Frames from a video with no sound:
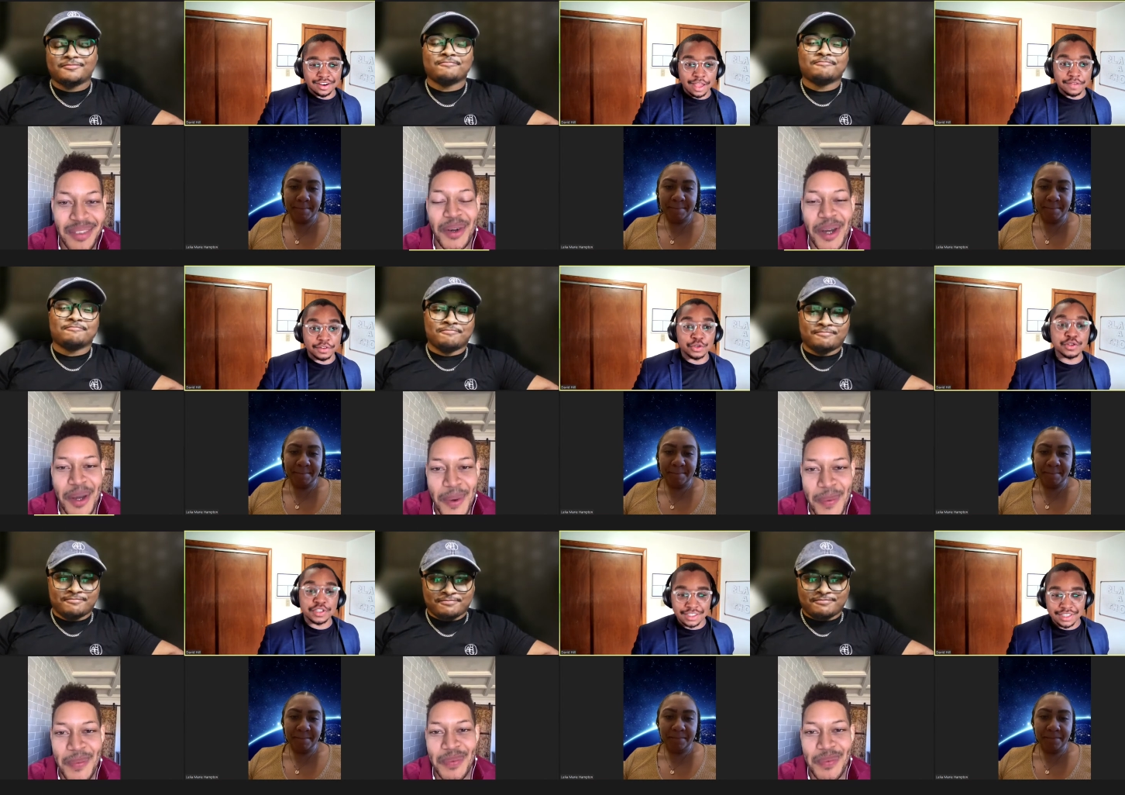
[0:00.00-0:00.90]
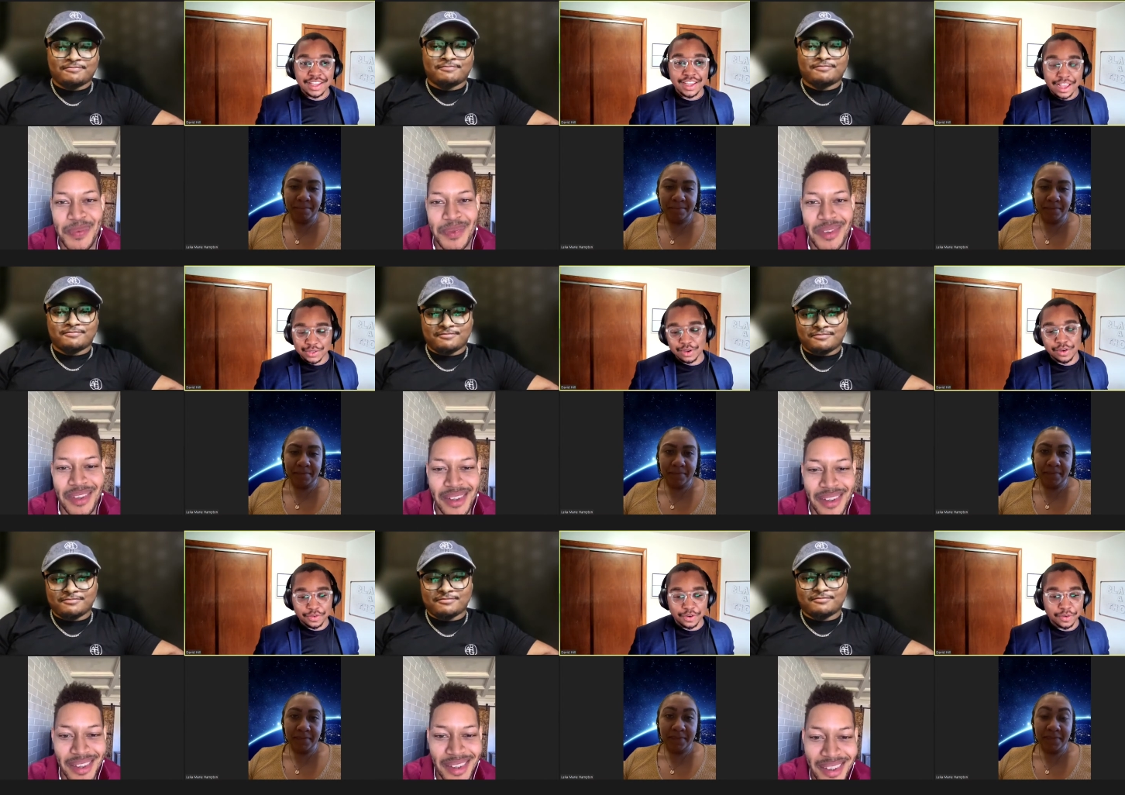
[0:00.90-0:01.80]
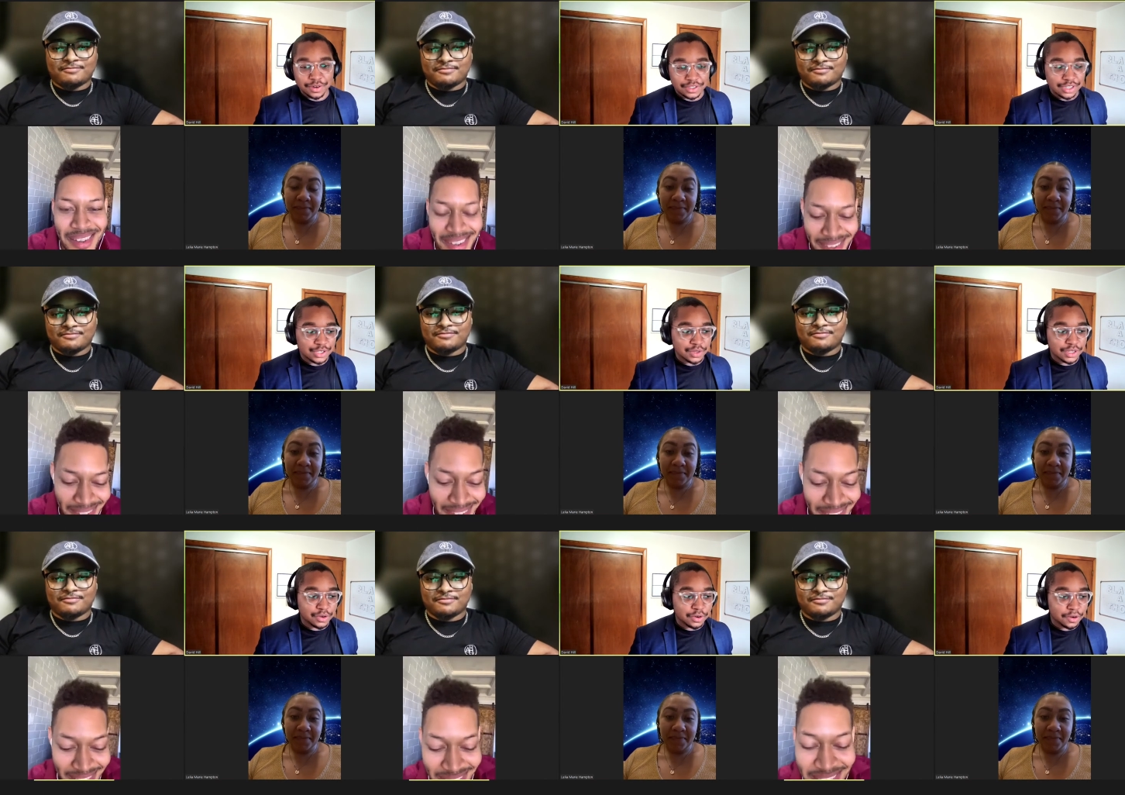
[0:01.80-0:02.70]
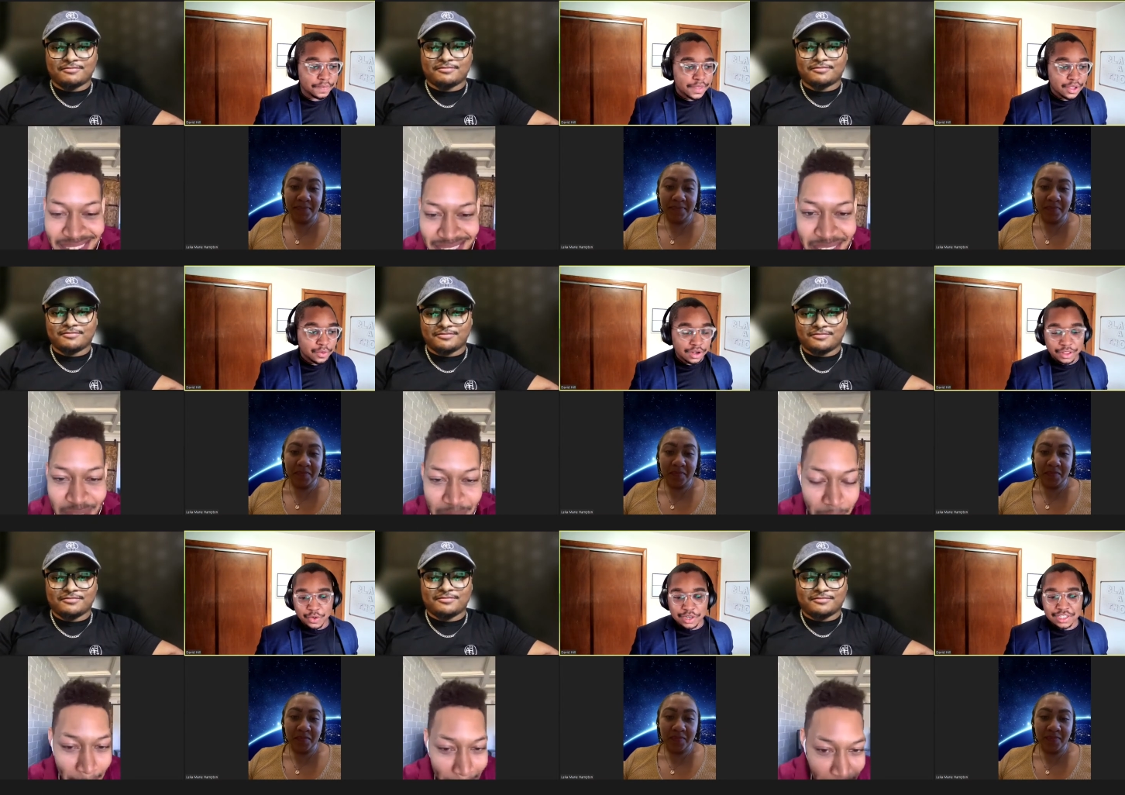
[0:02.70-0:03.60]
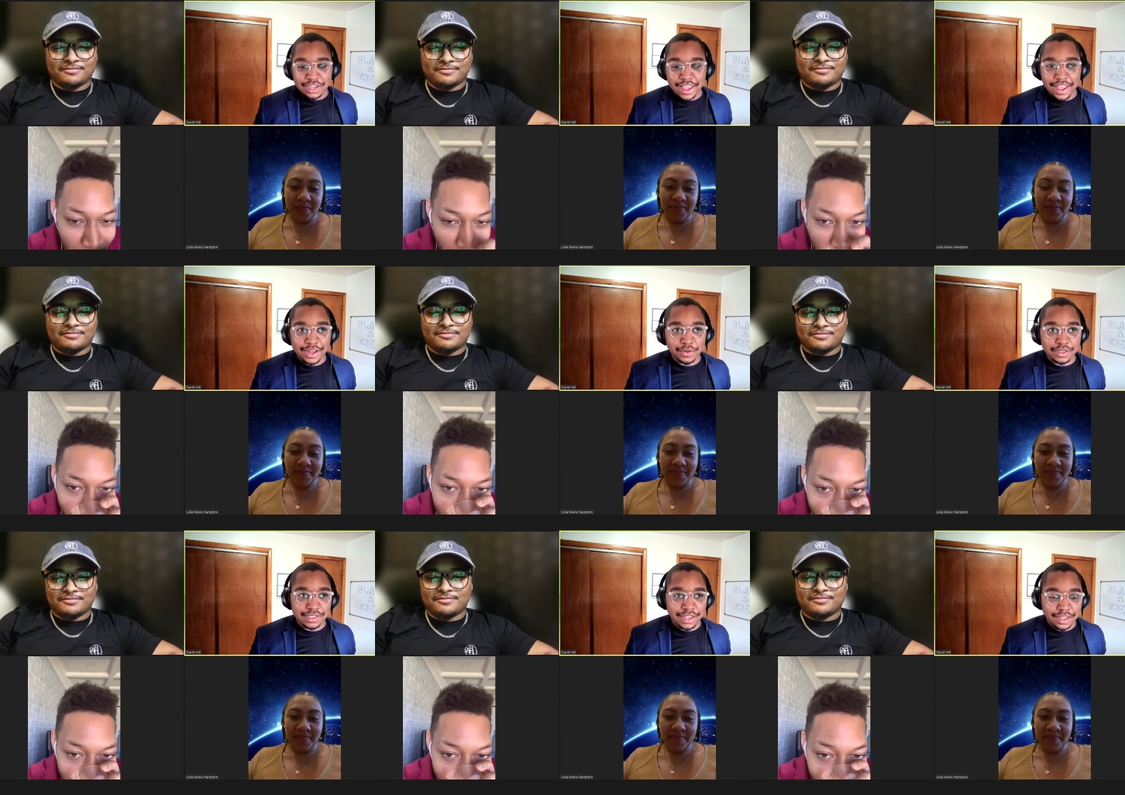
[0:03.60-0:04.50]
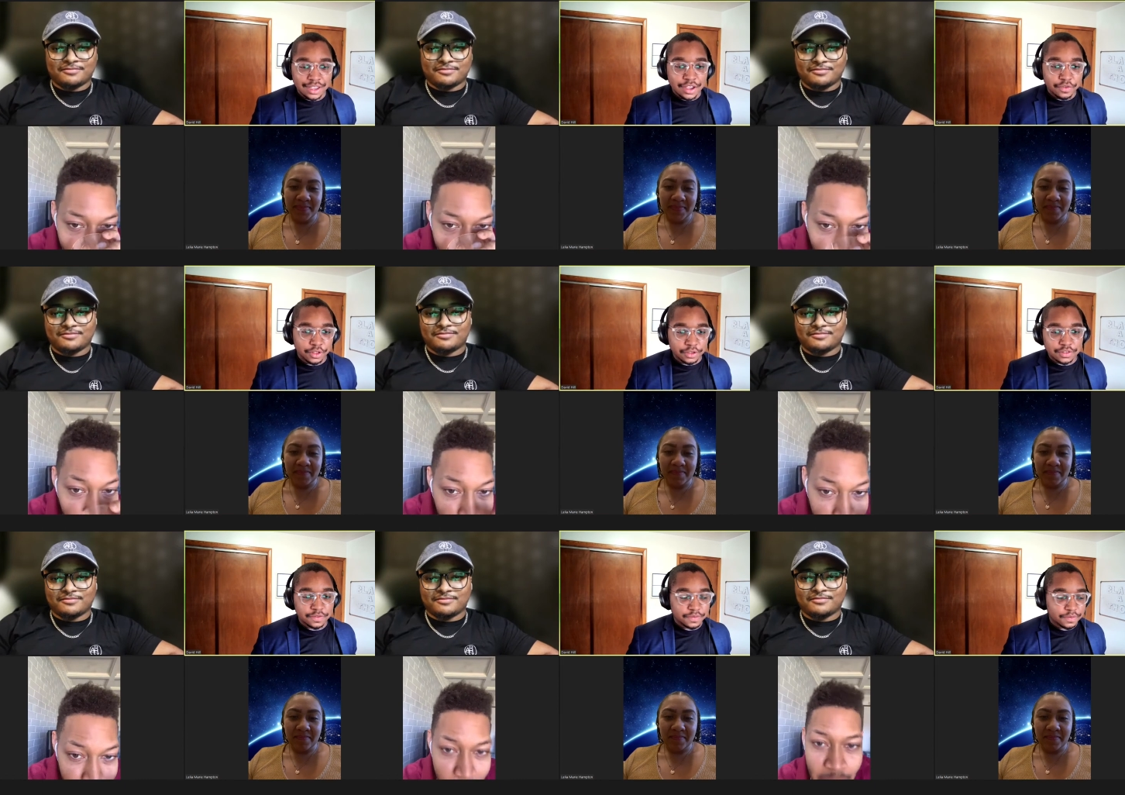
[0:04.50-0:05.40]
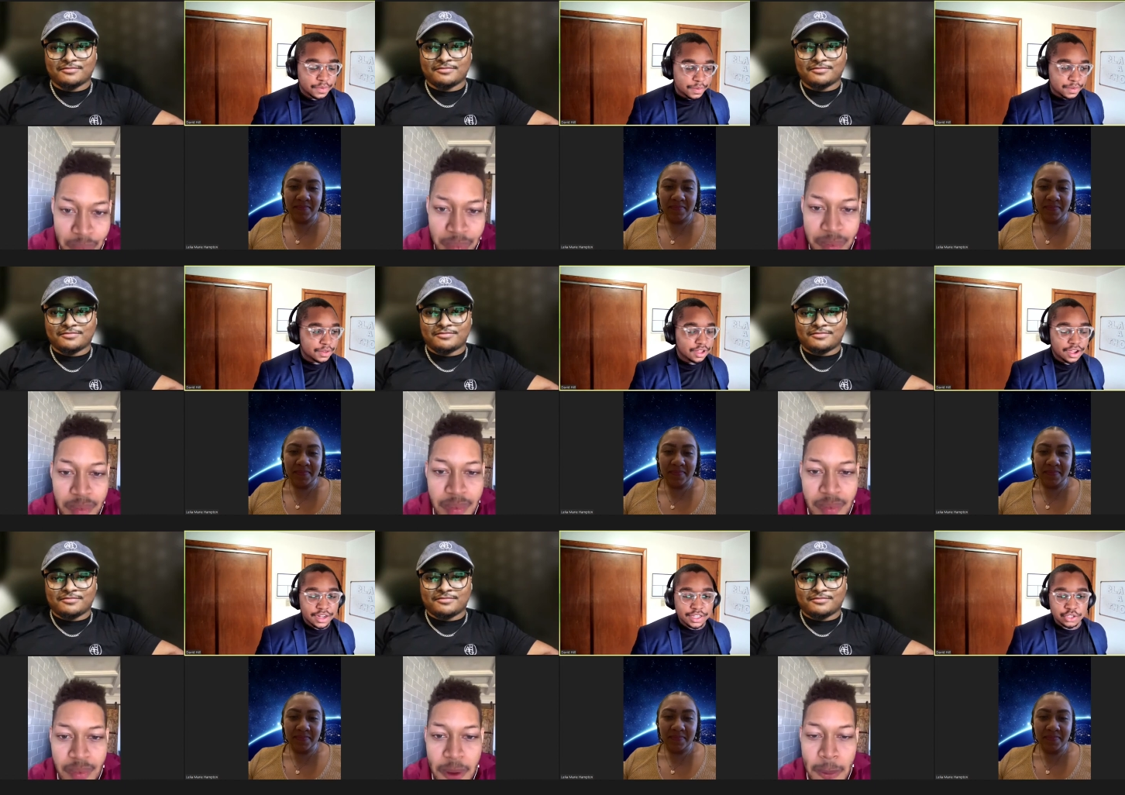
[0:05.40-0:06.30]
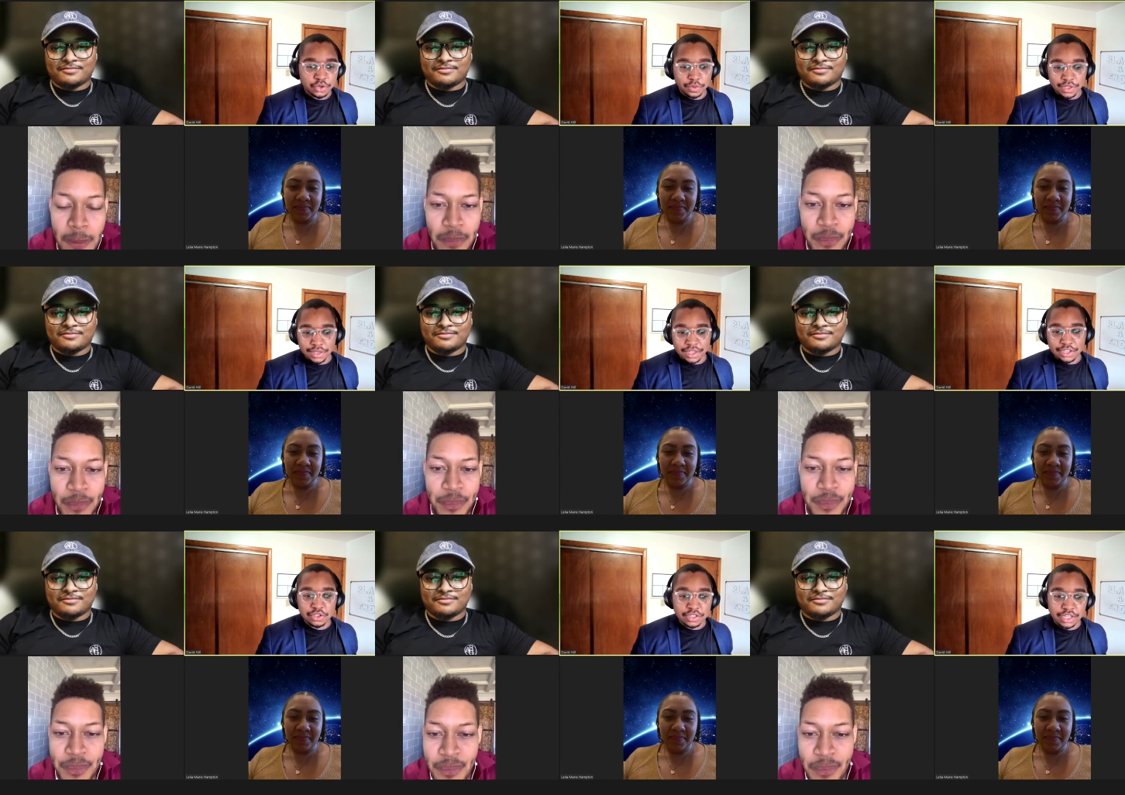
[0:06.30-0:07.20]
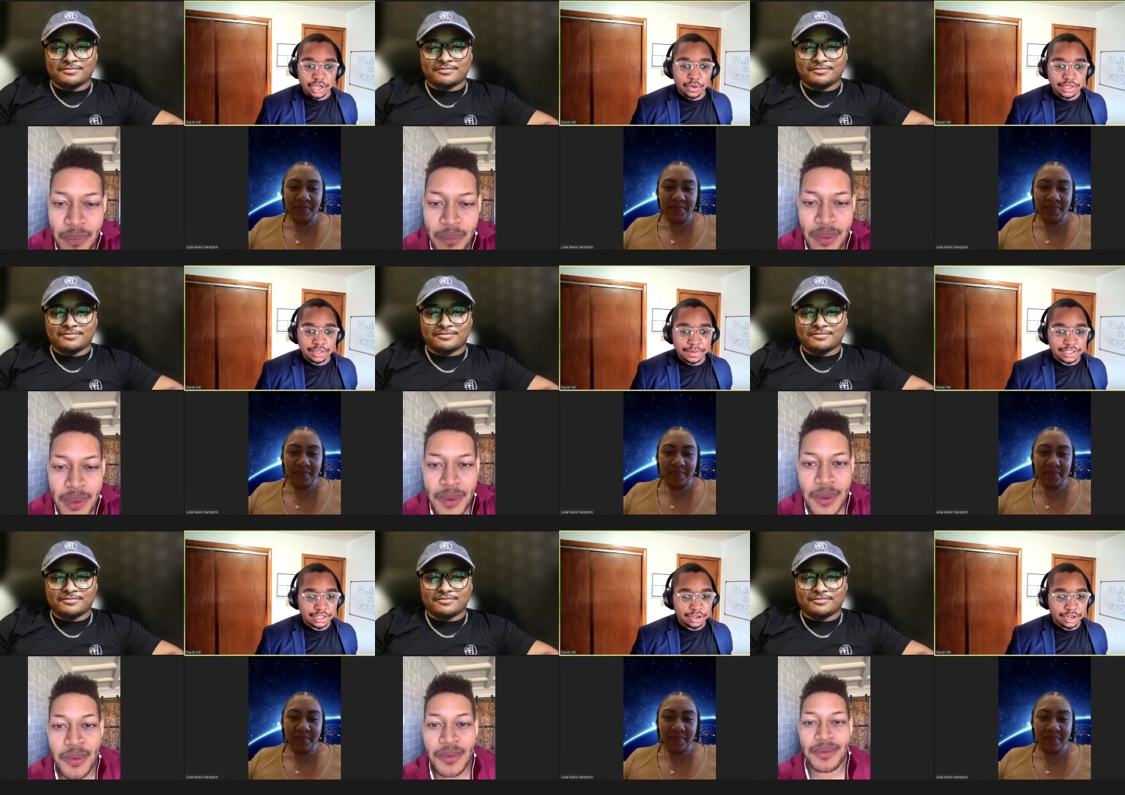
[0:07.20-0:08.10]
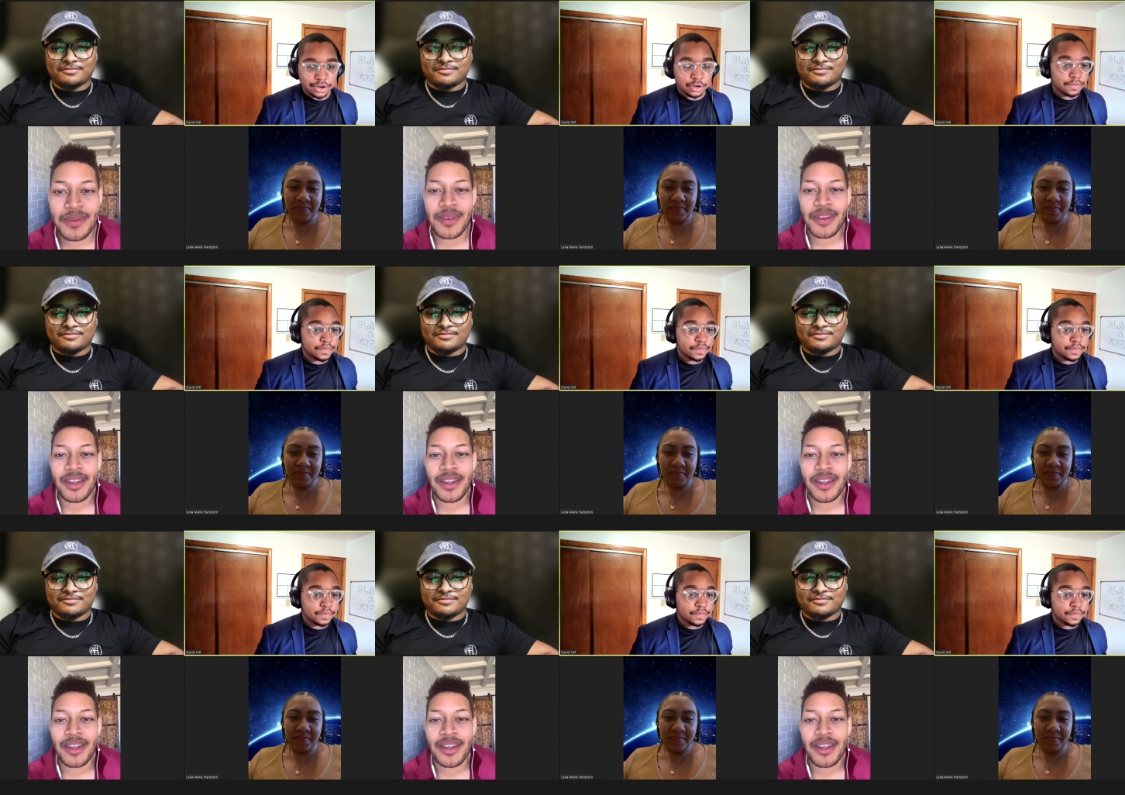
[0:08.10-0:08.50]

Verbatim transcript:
Speaker 1: right. evolution as we go forward so that's really cool well, another question i had was like for those of the people in the audience who are really interested in quantum engineering or